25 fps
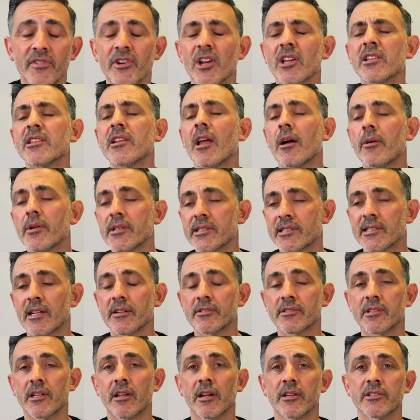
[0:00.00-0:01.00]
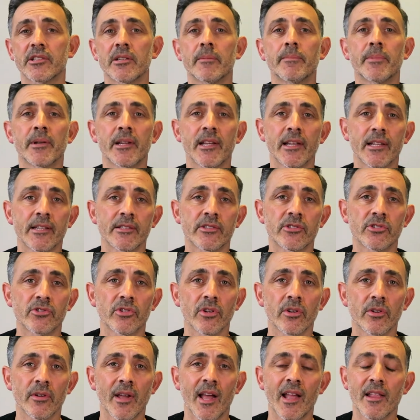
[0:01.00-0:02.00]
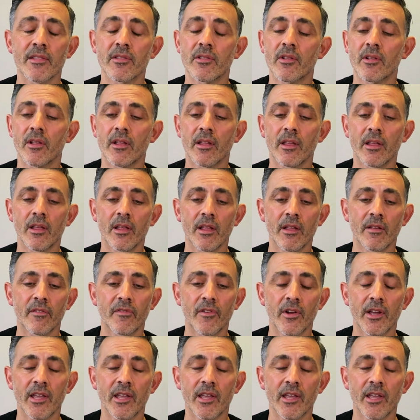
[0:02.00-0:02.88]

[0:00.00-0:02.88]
And I know it sounds gushy, but it is true, and if